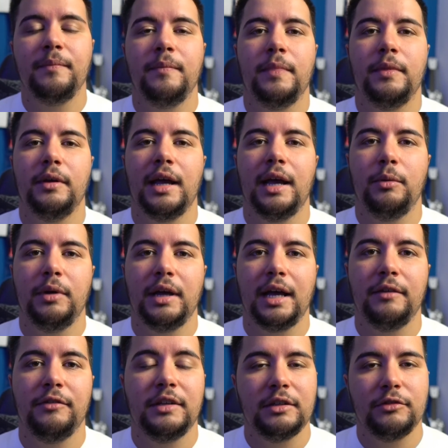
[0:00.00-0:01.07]
Today we
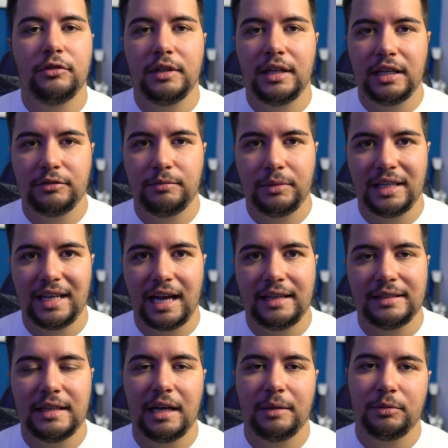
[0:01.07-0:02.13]
have different FB
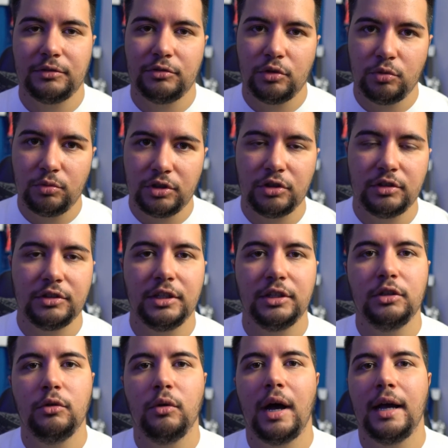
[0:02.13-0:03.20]
ads, and before we
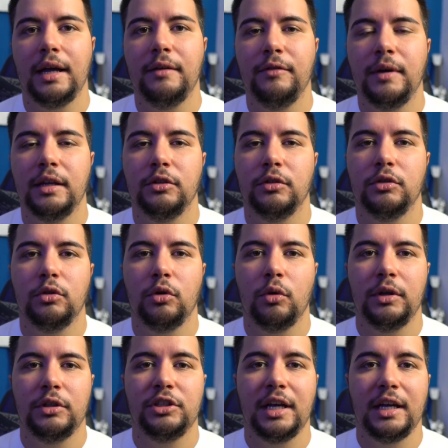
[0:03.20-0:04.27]
continue, I invite you to go
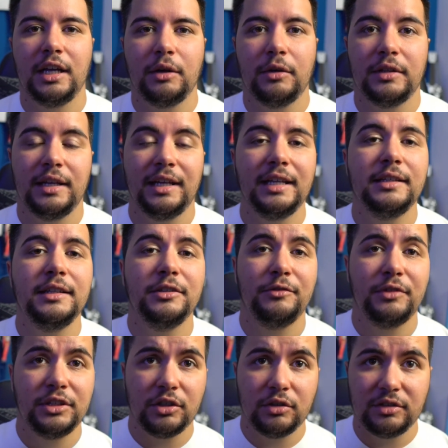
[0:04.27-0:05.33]
and check out the latest
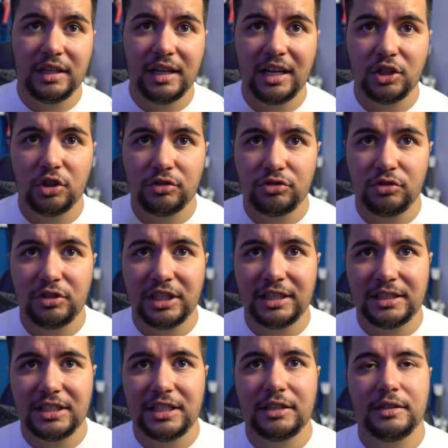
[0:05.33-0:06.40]
video that I also
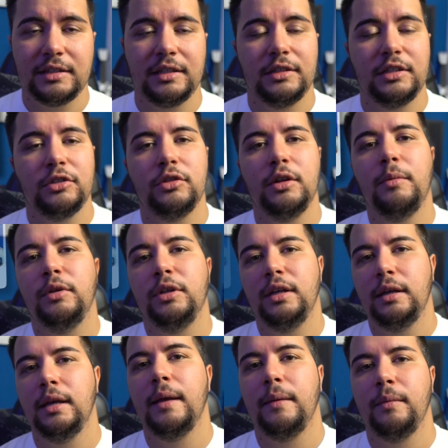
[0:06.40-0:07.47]
link here in the
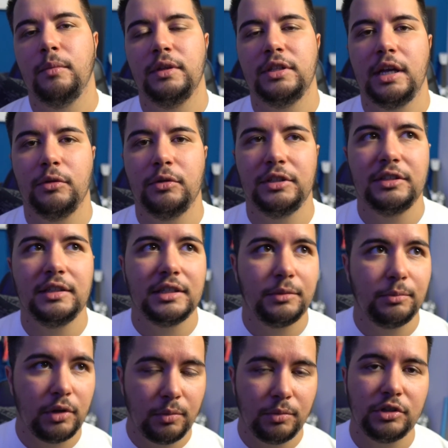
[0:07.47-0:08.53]
description, which I recently
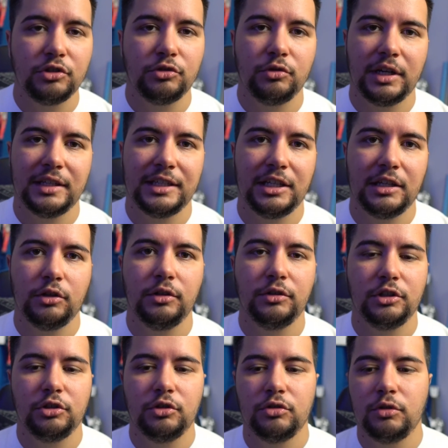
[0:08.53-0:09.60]
published right here on
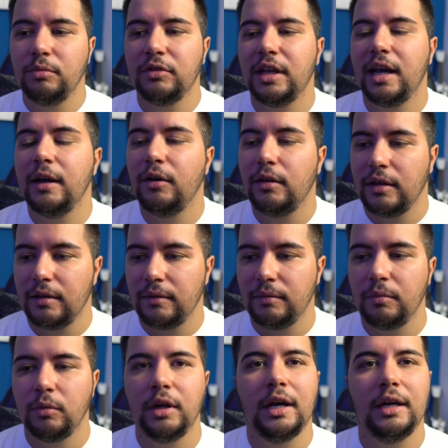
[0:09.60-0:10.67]
the YouTube channel,
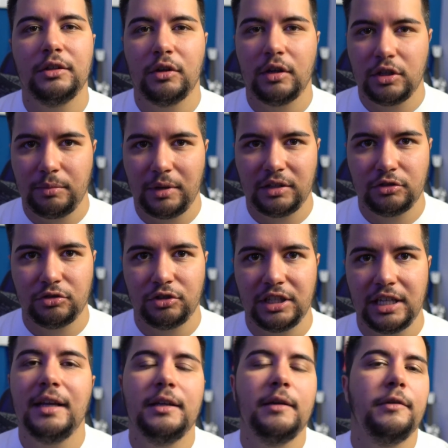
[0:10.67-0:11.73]
where I talk about
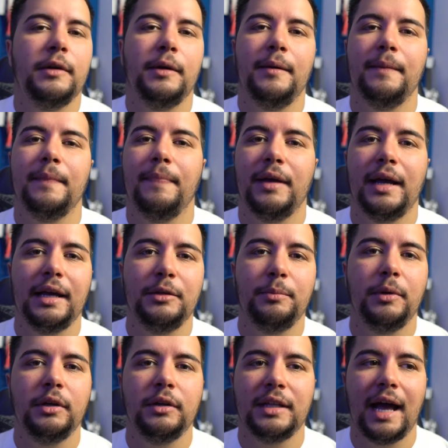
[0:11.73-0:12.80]
creatives. Yes,
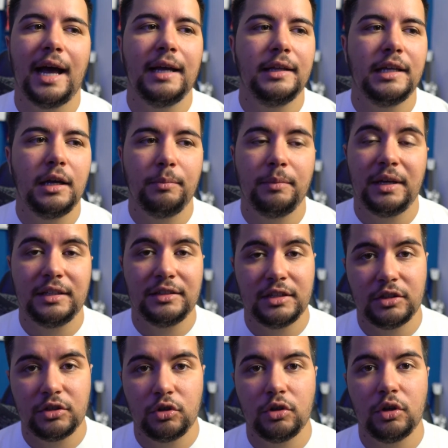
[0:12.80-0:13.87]
because ad campaigns are
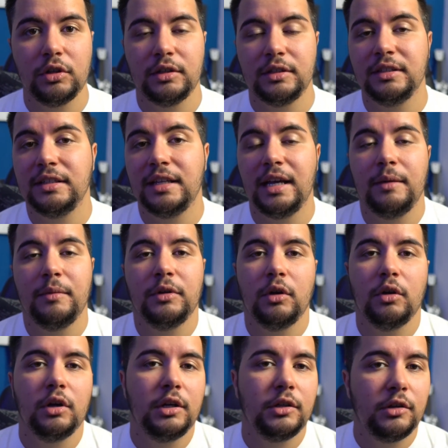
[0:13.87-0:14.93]
no longer the same,
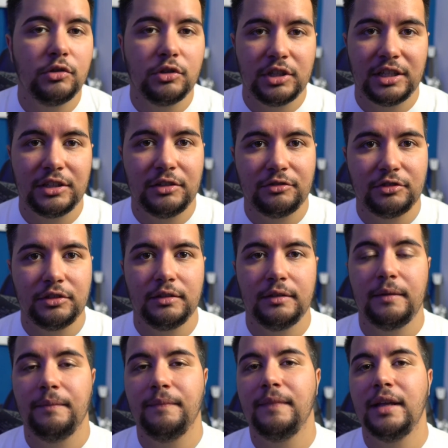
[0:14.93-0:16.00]
nor are the creatives.
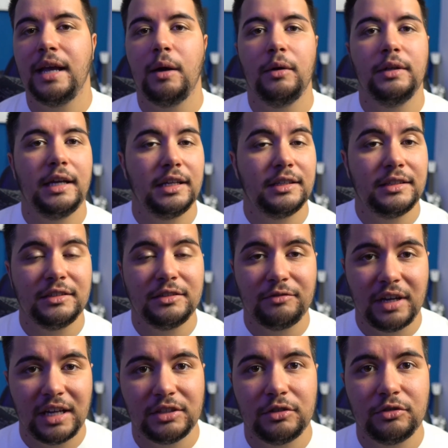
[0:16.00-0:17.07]
Nowadays, it's
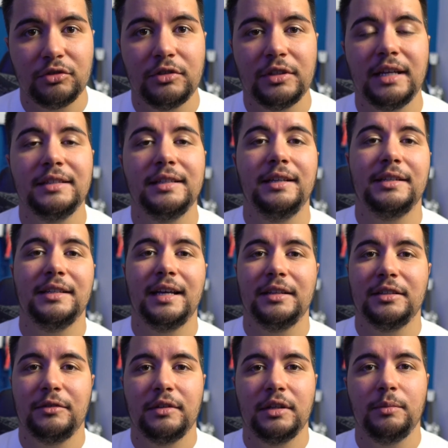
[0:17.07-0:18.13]
vital to test
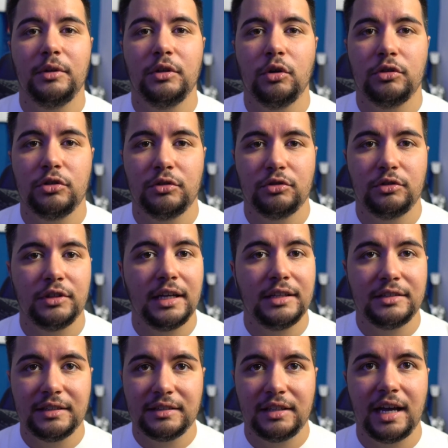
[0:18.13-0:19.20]
extensively, but also to
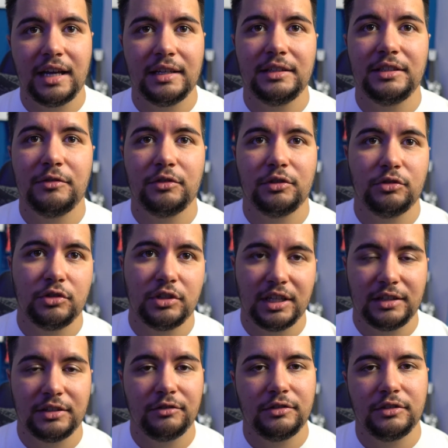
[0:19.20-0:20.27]
test entirely different
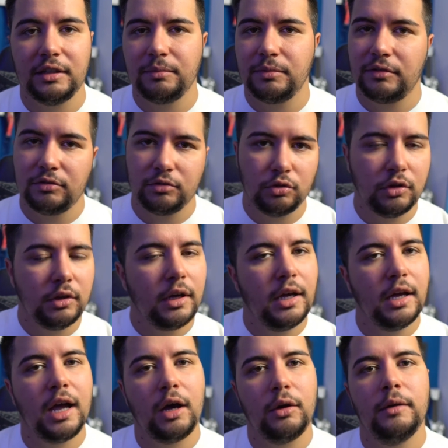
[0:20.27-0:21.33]
creatives than before.
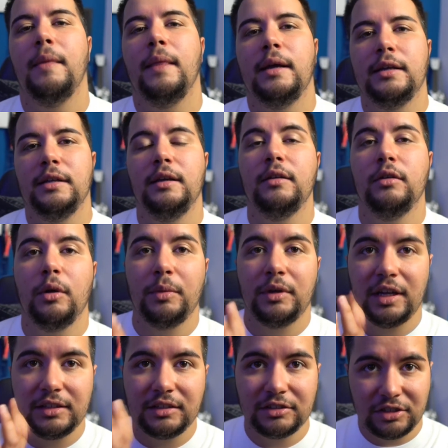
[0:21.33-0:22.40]
However, this is a topic
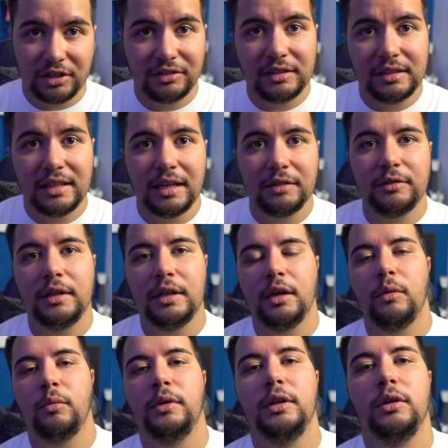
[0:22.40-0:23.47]
I discussed in that
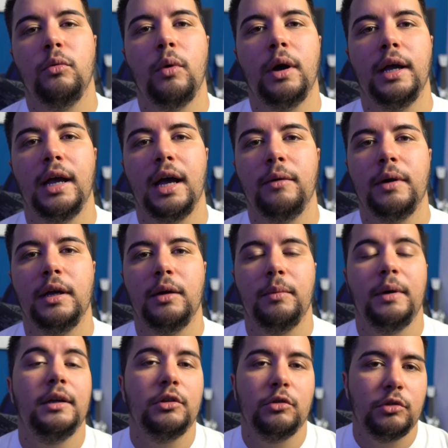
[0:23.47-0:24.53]
video, which is why I
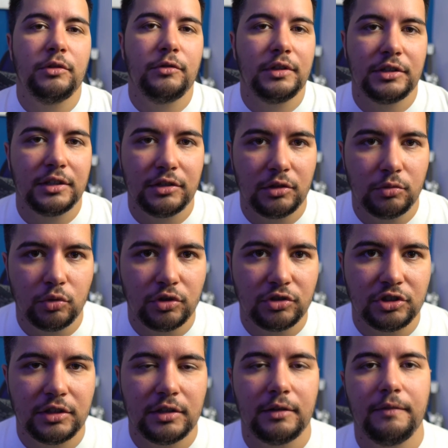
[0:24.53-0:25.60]
recommend you revisit and
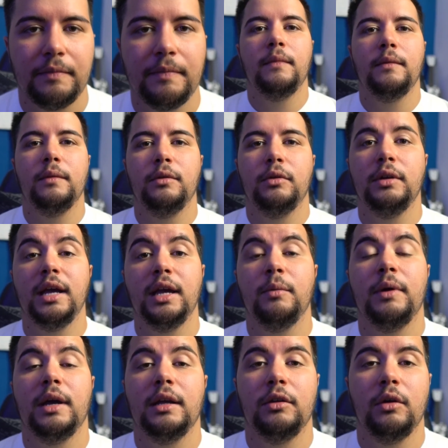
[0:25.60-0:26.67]
watch it. Today,
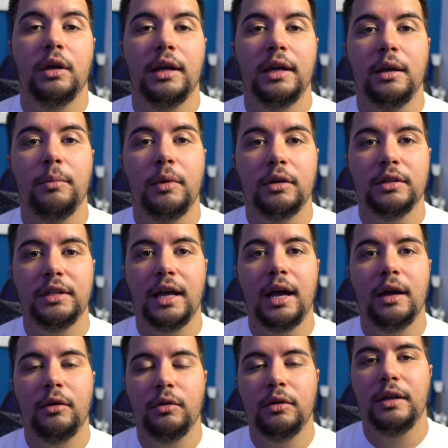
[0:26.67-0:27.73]
we are talking about the
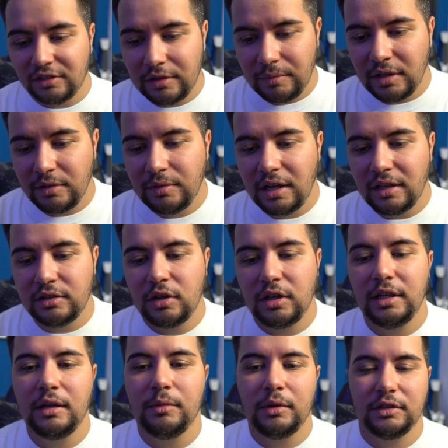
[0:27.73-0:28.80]
algorithm, and we are
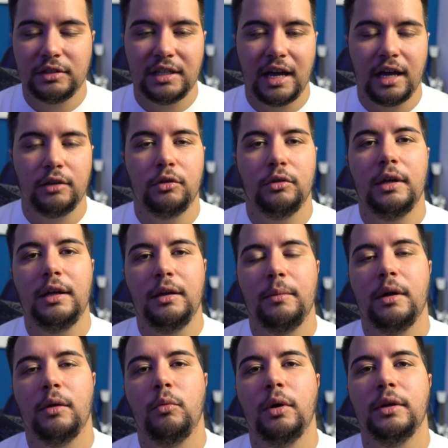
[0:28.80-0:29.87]
talking about the algorithm
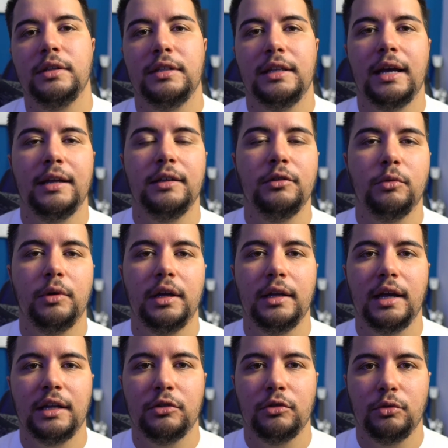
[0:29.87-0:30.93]
in what sense? Well,
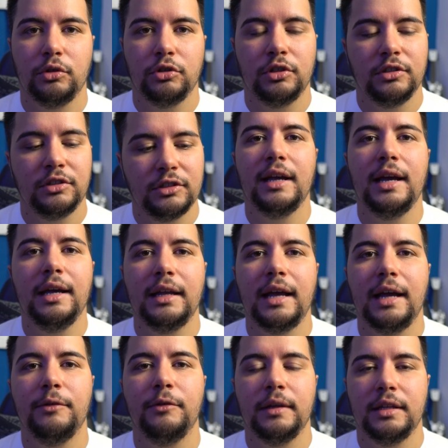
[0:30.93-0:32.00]
as we were just saying,
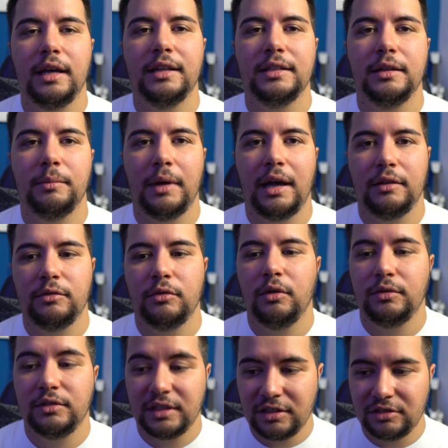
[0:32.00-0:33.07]
advertising
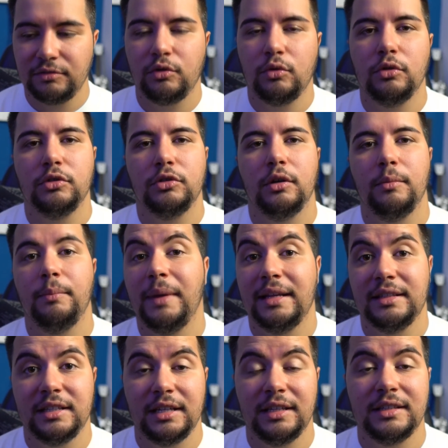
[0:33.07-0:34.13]
platforms, let's focus on
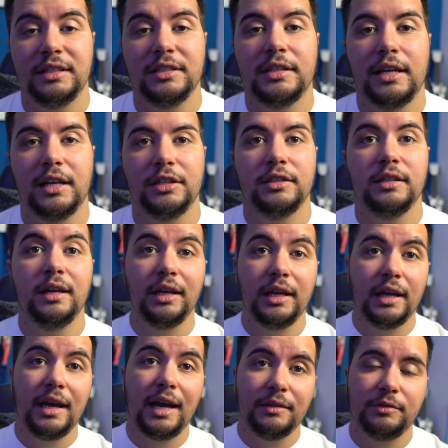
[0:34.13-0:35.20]
Meta in this case,
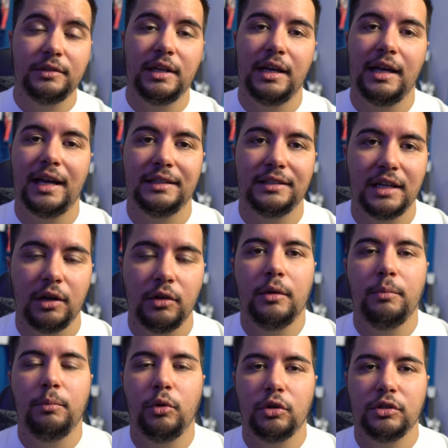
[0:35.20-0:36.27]
have realized how
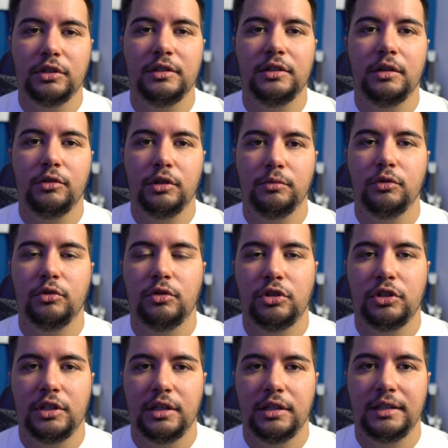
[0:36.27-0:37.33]
important and
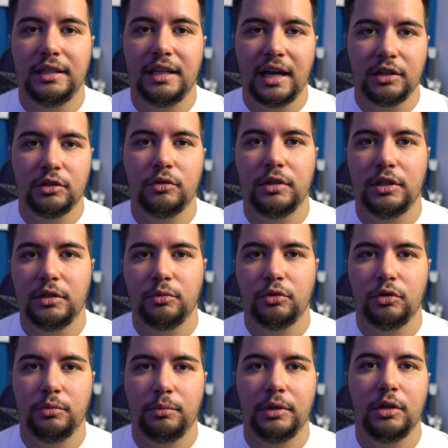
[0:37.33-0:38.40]
revolutionary the algorithm
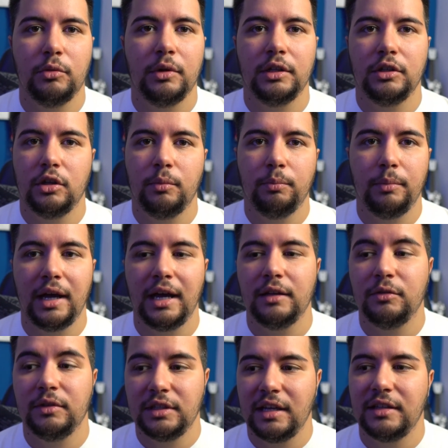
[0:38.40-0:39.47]
could be when
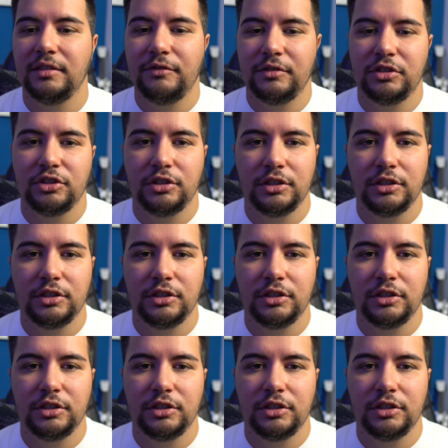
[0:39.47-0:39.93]
combined with artificial